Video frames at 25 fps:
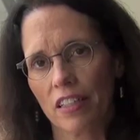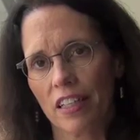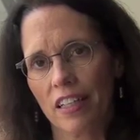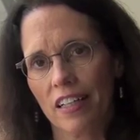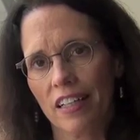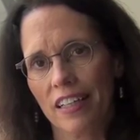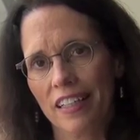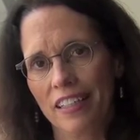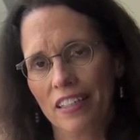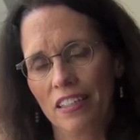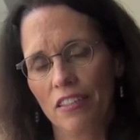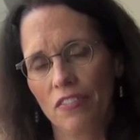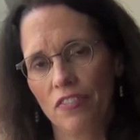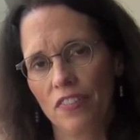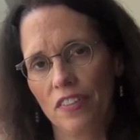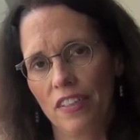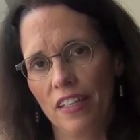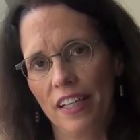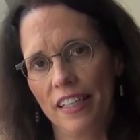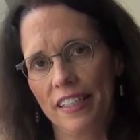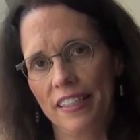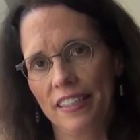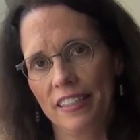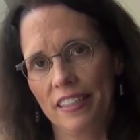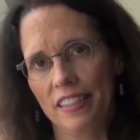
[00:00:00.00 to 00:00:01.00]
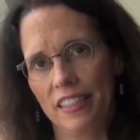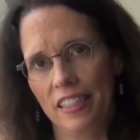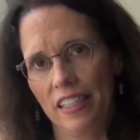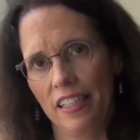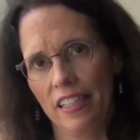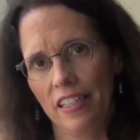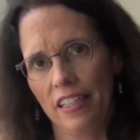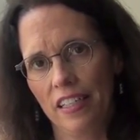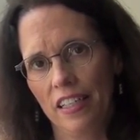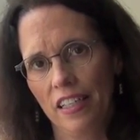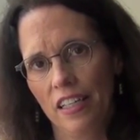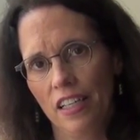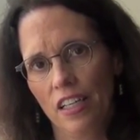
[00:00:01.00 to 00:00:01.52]
kind of night and
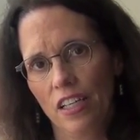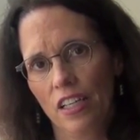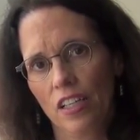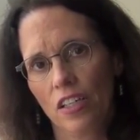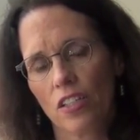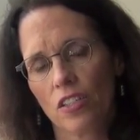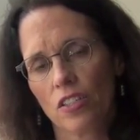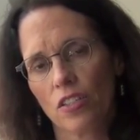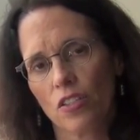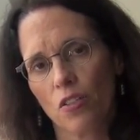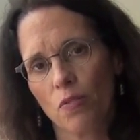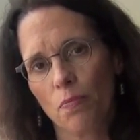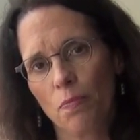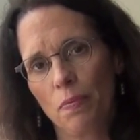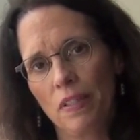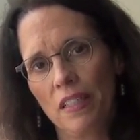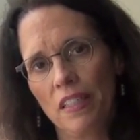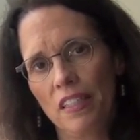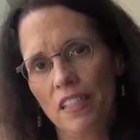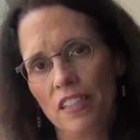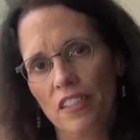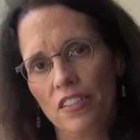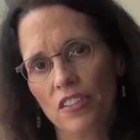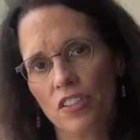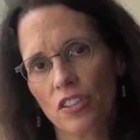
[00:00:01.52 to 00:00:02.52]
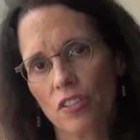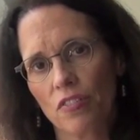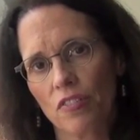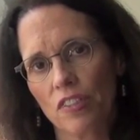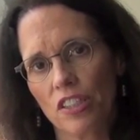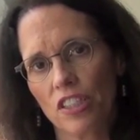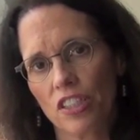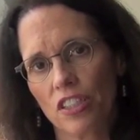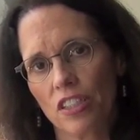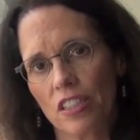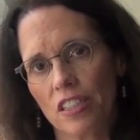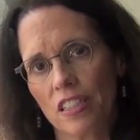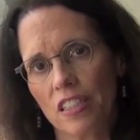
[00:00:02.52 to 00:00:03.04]
day. So,
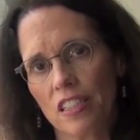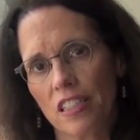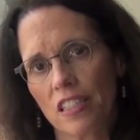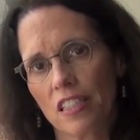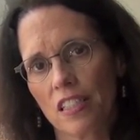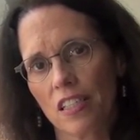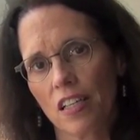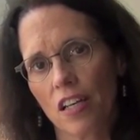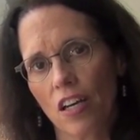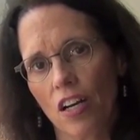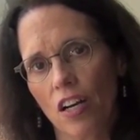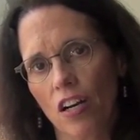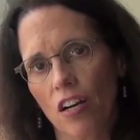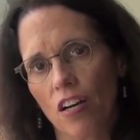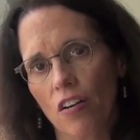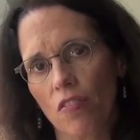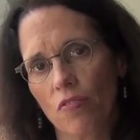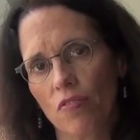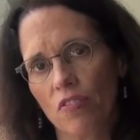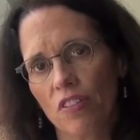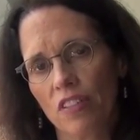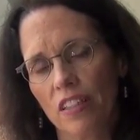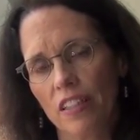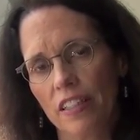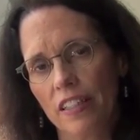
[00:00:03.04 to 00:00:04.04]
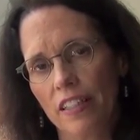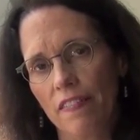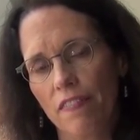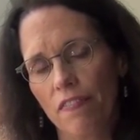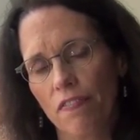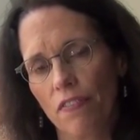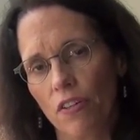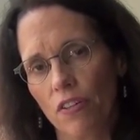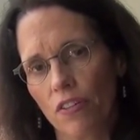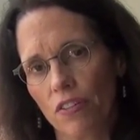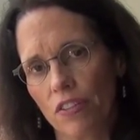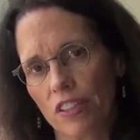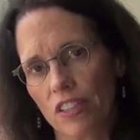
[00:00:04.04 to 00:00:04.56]
pediatricians are really
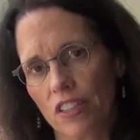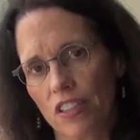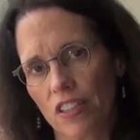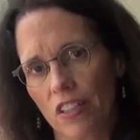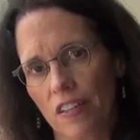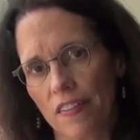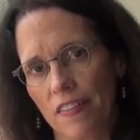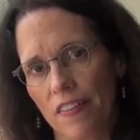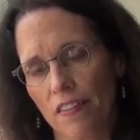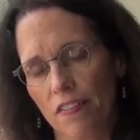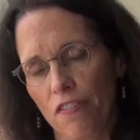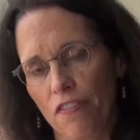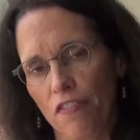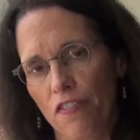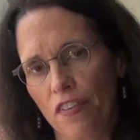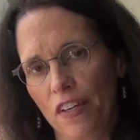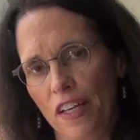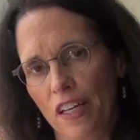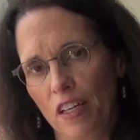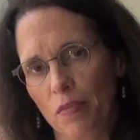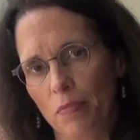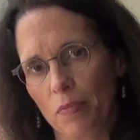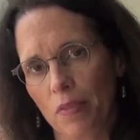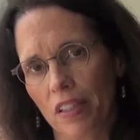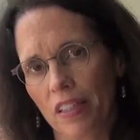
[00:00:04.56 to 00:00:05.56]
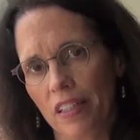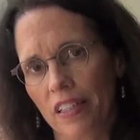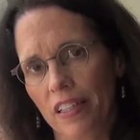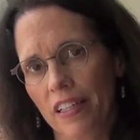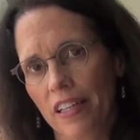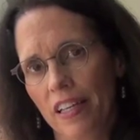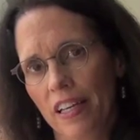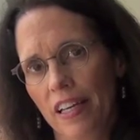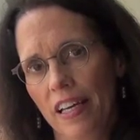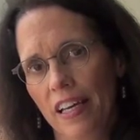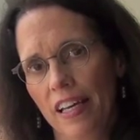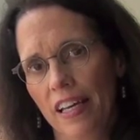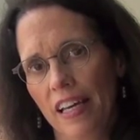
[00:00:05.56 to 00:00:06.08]
focused on the family.
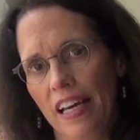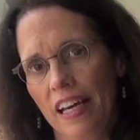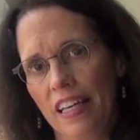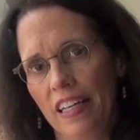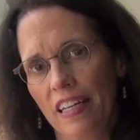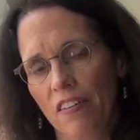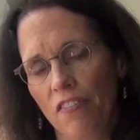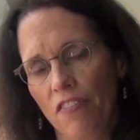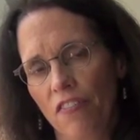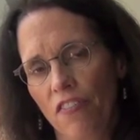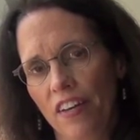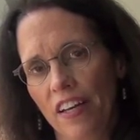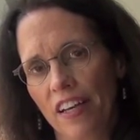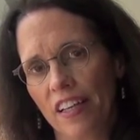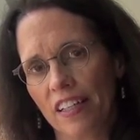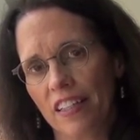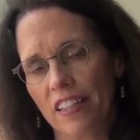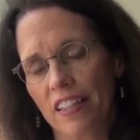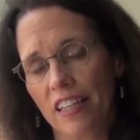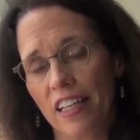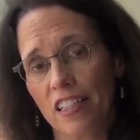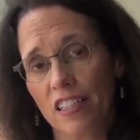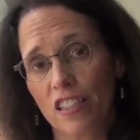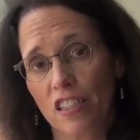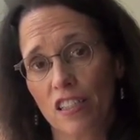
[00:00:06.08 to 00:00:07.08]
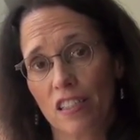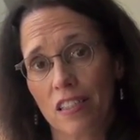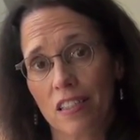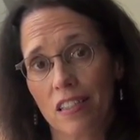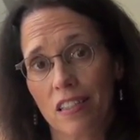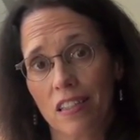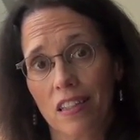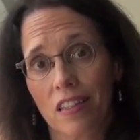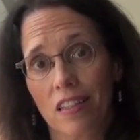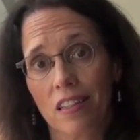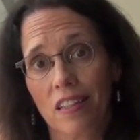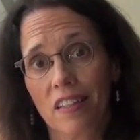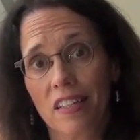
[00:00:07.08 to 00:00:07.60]
And in fact, that's
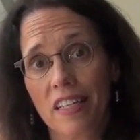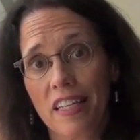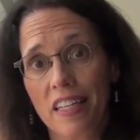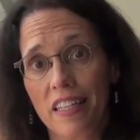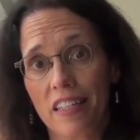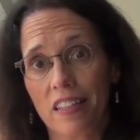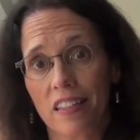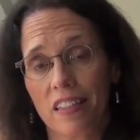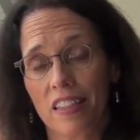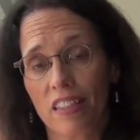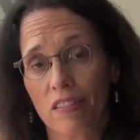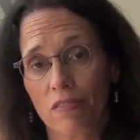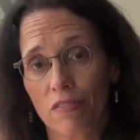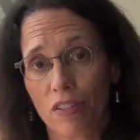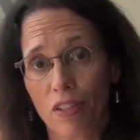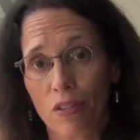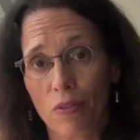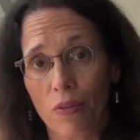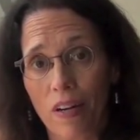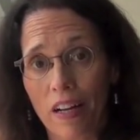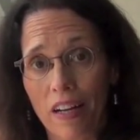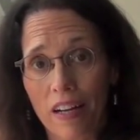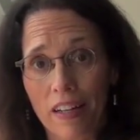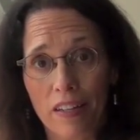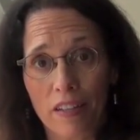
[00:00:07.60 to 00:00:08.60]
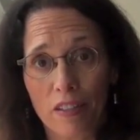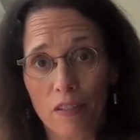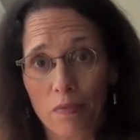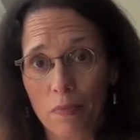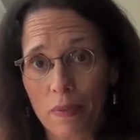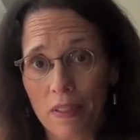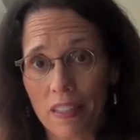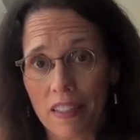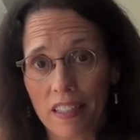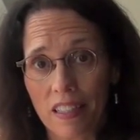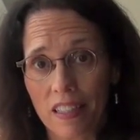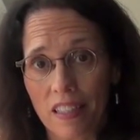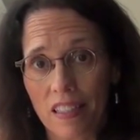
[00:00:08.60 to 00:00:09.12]
legally required
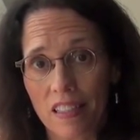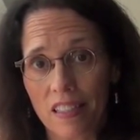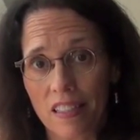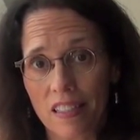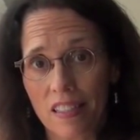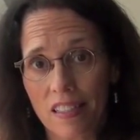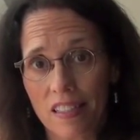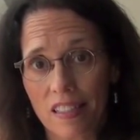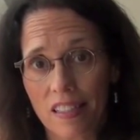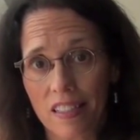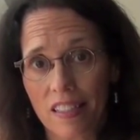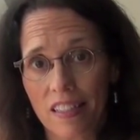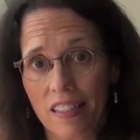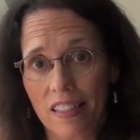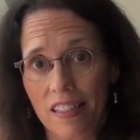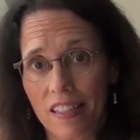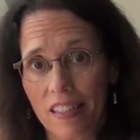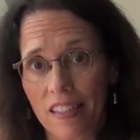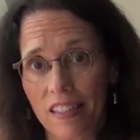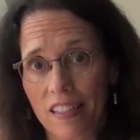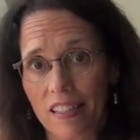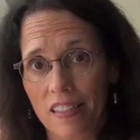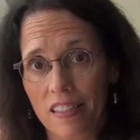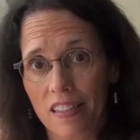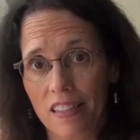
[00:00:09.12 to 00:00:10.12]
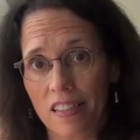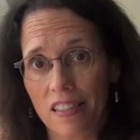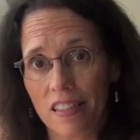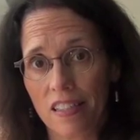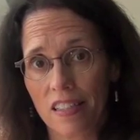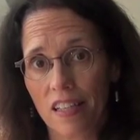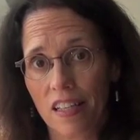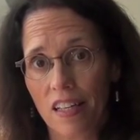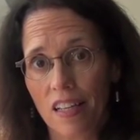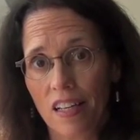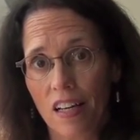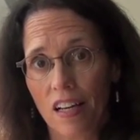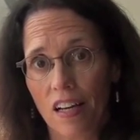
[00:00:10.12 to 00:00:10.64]
because kids
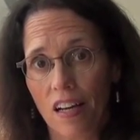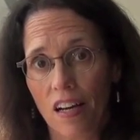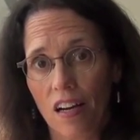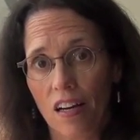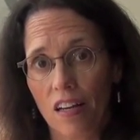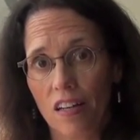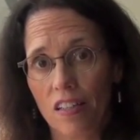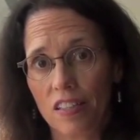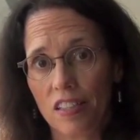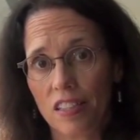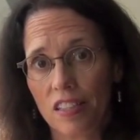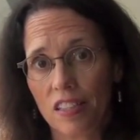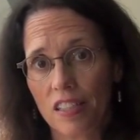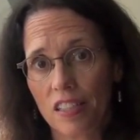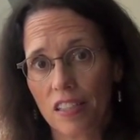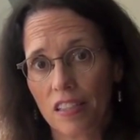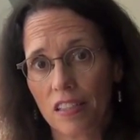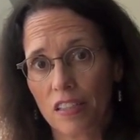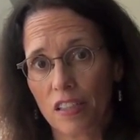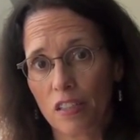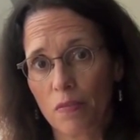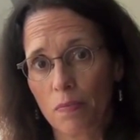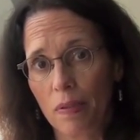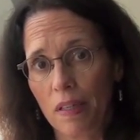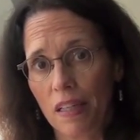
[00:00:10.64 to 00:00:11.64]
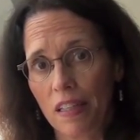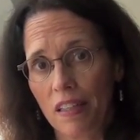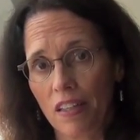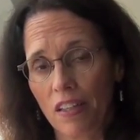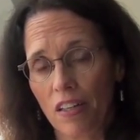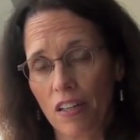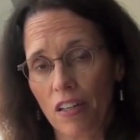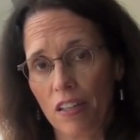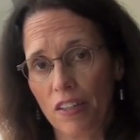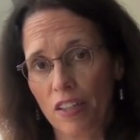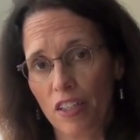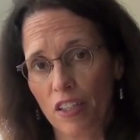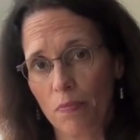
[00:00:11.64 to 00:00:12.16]
are still
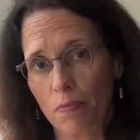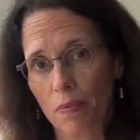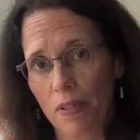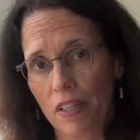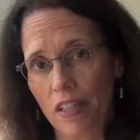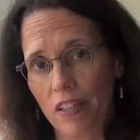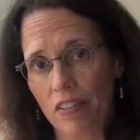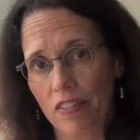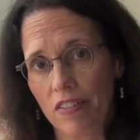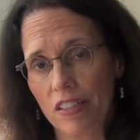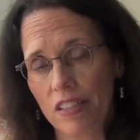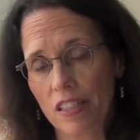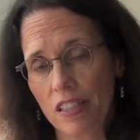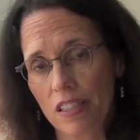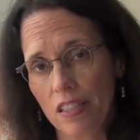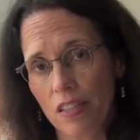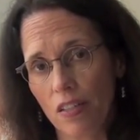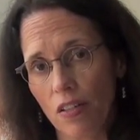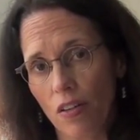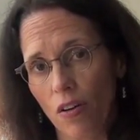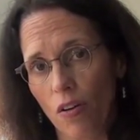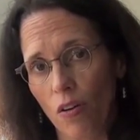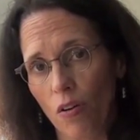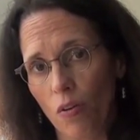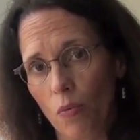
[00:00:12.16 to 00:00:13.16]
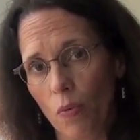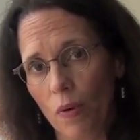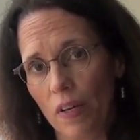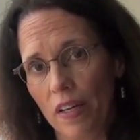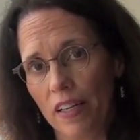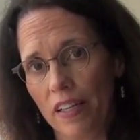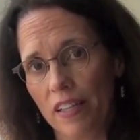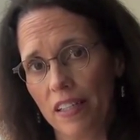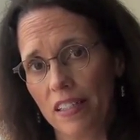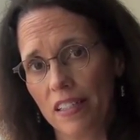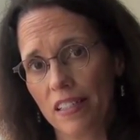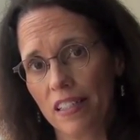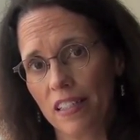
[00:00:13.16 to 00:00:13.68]
dependent on their parents in all
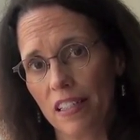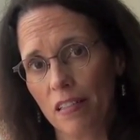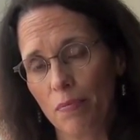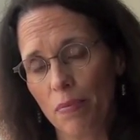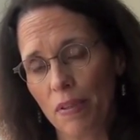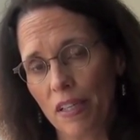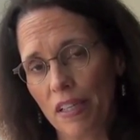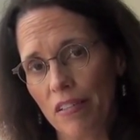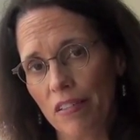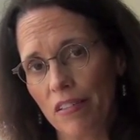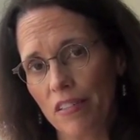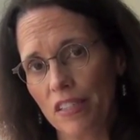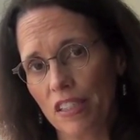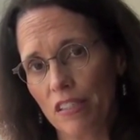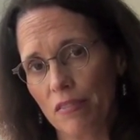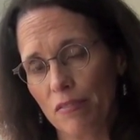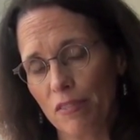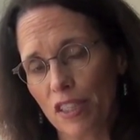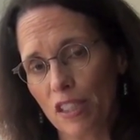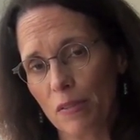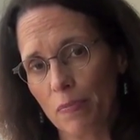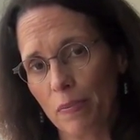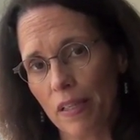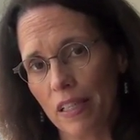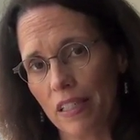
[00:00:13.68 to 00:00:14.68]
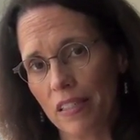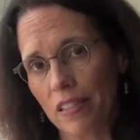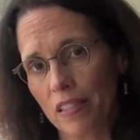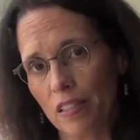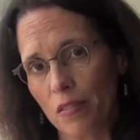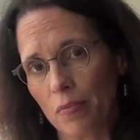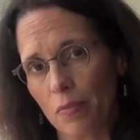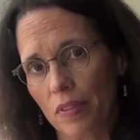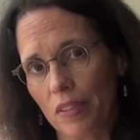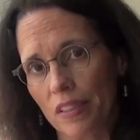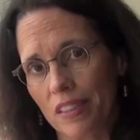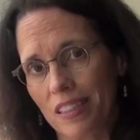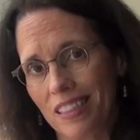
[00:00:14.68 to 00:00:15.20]
ways, and parents are
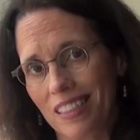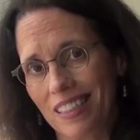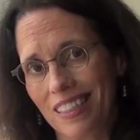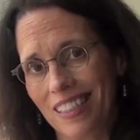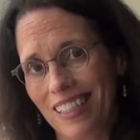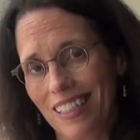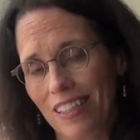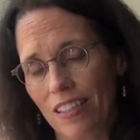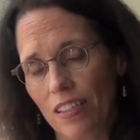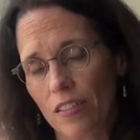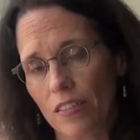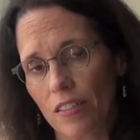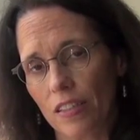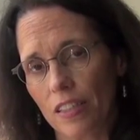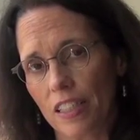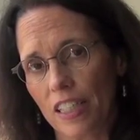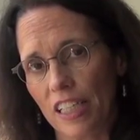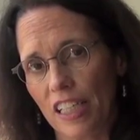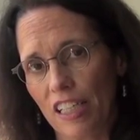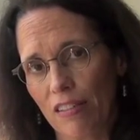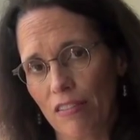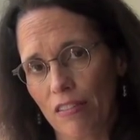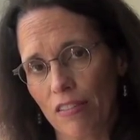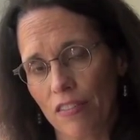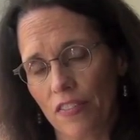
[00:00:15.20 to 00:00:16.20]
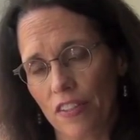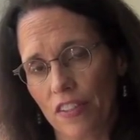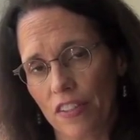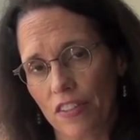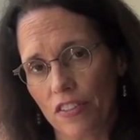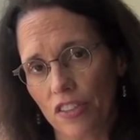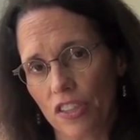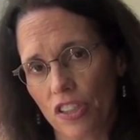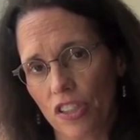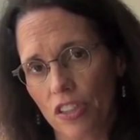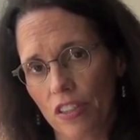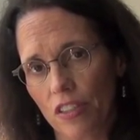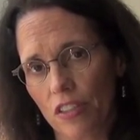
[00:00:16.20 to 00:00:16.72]
responsible to take good care of their
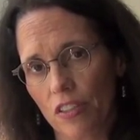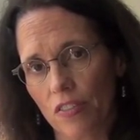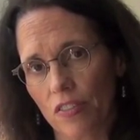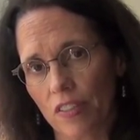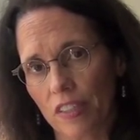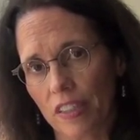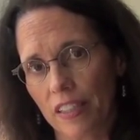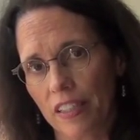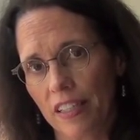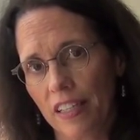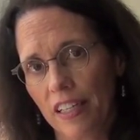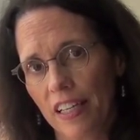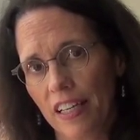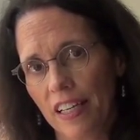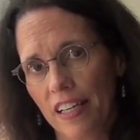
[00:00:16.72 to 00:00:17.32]
children.